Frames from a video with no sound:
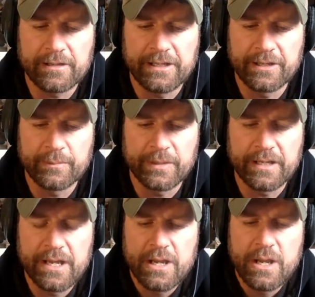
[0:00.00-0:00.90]
here, but
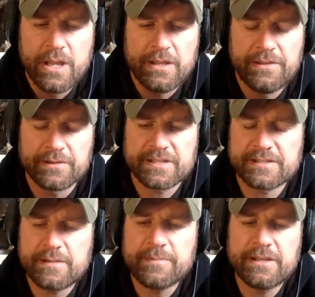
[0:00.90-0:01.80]
there's
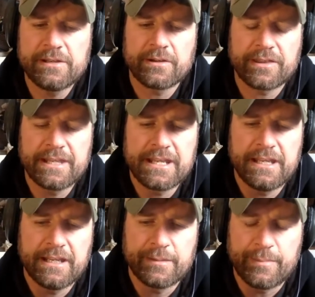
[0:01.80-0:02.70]
something you're
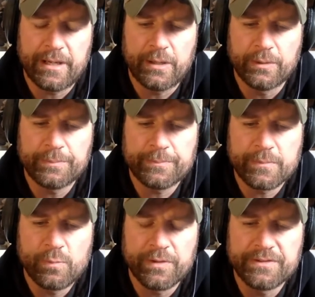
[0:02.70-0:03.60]
thinking about
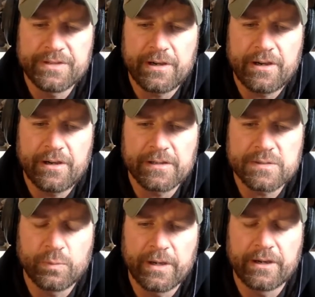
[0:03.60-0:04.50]
with dogs
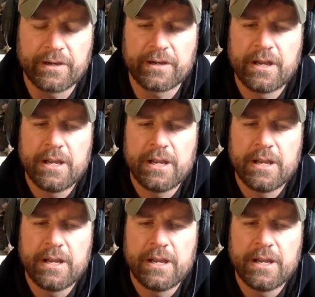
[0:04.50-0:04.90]
where,